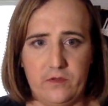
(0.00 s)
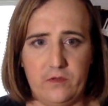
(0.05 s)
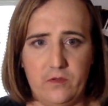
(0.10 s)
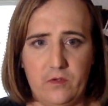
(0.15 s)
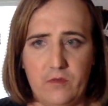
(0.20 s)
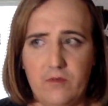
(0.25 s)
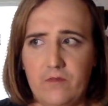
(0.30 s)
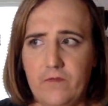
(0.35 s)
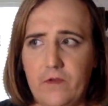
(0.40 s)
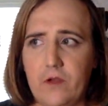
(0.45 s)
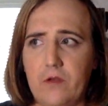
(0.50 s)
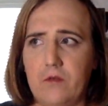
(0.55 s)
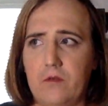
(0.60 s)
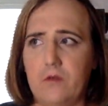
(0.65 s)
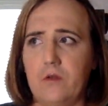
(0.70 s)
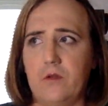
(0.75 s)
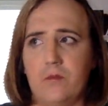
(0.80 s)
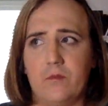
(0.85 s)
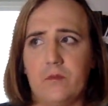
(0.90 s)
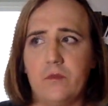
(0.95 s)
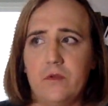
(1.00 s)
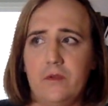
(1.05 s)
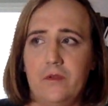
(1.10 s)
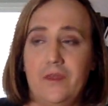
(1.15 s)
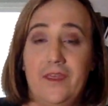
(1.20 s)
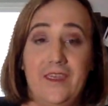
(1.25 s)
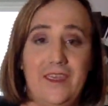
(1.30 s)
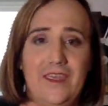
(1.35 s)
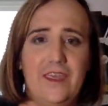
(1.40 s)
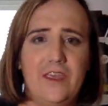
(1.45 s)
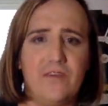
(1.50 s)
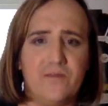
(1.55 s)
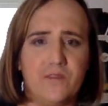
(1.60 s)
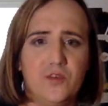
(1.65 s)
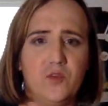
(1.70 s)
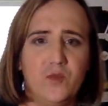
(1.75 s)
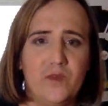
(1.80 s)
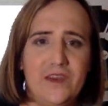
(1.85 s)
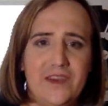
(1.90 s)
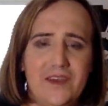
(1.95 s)
You have a firearm if
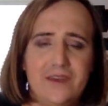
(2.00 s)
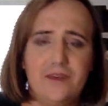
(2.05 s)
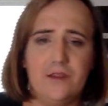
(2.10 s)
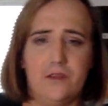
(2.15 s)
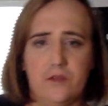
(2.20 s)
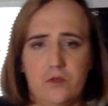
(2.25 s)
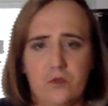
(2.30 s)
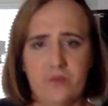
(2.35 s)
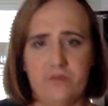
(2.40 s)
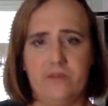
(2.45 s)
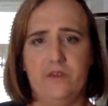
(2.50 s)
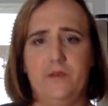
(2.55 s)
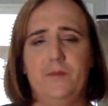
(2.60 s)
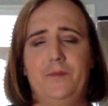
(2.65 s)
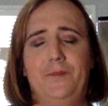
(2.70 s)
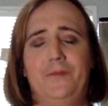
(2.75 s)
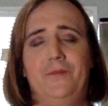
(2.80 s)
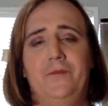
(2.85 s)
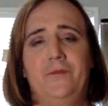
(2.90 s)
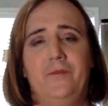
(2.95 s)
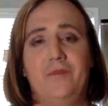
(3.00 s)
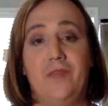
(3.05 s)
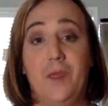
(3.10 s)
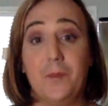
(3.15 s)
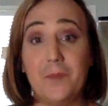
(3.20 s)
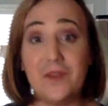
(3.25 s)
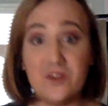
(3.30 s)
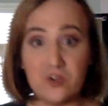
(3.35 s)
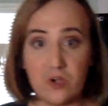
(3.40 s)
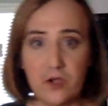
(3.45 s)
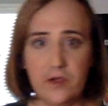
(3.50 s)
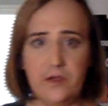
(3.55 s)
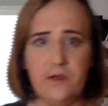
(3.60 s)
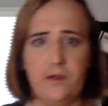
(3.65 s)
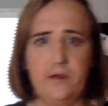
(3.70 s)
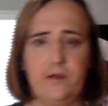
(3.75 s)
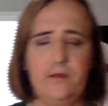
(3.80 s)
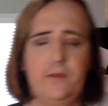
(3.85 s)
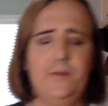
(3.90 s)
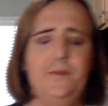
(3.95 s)
you need to use it and be trained
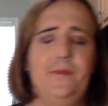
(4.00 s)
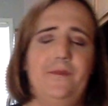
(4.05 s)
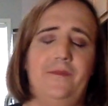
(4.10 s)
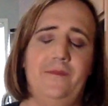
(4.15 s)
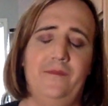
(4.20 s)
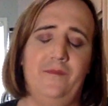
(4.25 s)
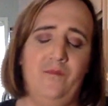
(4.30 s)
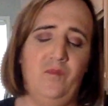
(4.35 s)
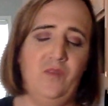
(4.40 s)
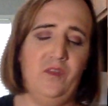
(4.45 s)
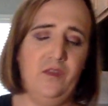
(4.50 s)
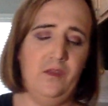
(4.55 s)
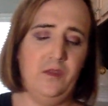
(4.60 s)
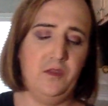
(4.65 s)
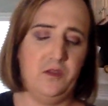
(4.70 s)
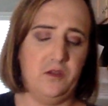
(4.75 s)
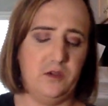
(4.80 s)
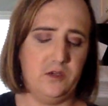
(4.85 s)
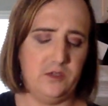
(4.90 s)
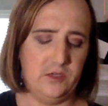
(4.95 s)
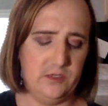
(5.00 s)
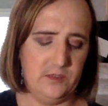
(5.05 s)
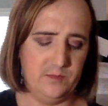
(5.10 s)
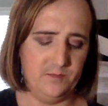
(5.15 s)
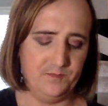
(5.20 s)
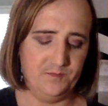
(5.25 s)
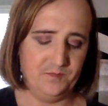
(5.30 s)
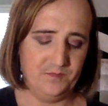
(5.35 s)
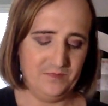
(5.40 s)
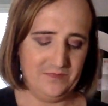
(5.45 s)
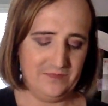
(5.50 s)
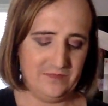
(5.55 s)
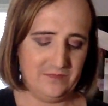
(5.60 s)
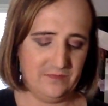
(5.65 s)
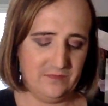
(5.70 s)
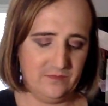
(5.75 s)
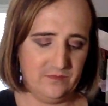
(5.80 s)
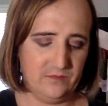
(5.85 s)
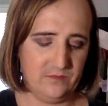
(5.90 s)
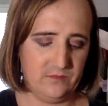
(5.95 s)
on.
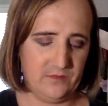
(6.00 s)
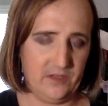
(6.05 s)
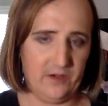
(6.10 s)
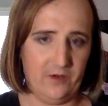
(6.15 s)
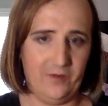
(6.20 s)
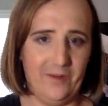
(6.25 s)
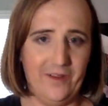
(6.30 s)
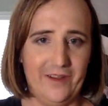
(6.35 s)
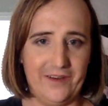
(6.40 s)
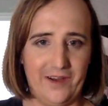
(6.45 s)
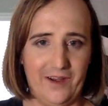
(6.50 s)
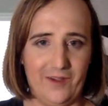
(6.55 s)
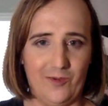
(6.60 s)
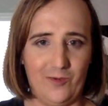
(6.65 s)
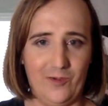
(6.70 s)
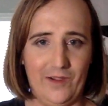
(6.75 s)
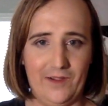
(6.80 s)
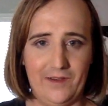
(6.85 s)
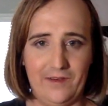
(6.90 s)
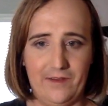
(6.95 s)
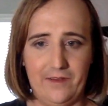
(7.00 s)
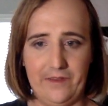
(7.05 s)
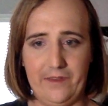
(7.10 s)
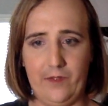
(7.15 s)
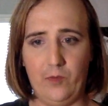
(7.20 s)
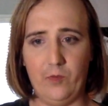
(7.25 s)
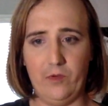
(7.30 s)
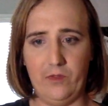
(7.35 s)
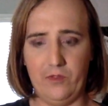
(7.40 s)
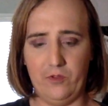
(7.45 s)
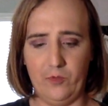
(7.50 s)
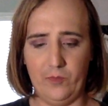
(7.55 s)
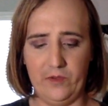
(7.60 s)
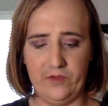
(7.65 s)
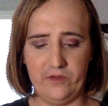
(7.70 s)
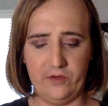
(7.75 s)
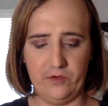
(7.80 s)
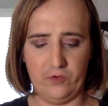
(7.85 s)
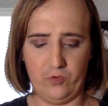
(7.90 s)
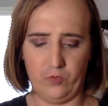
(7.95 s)
I know I kind of ranted on that one a little bit
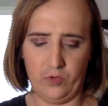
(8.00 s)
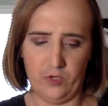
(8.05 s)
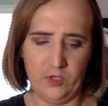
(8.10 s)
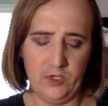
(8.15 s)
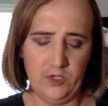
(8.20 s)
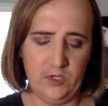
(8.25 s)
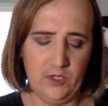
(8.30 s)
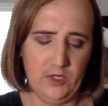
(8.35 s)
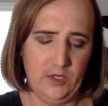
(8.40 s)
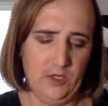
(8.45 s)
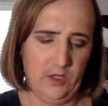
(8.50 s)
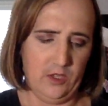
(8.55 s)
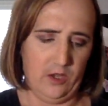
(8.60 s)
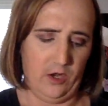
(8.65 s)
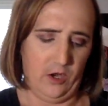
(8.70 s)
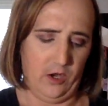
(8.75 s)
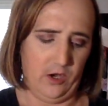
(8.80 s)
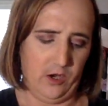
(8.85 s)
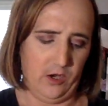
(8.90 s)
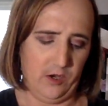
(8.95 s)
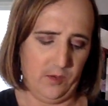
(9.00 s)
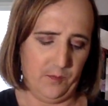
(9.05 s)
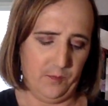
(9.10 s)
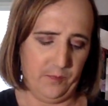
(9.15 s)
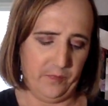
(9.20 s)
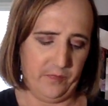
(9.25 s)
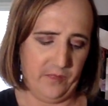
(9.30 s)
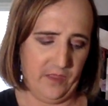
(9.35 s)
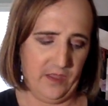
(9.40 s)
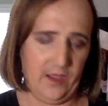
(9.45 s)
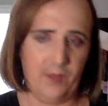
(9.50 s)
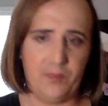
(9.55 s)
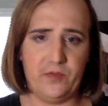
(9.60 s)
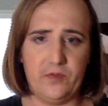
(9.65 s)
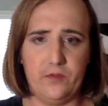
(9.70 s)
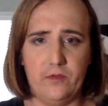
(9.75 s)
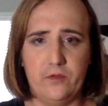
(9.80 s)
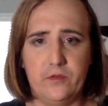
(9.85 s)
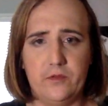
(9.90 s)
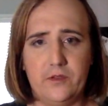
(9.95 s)
too.
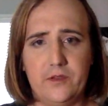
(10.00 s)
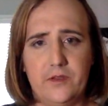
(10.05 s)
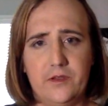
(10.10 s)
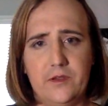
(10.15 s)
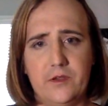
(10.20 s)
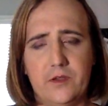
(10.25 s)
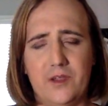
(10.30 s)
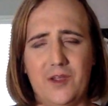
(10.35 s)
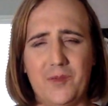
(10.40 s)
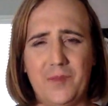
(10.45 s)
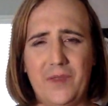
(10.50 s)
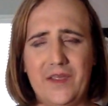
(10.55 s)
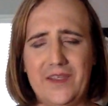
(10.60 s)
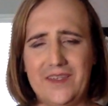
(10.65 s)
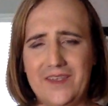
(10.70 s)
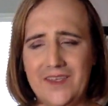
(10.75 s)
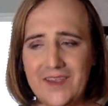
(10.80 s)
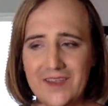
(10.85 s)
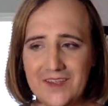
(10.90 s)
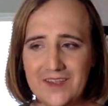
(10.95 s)
Absolutely, come back.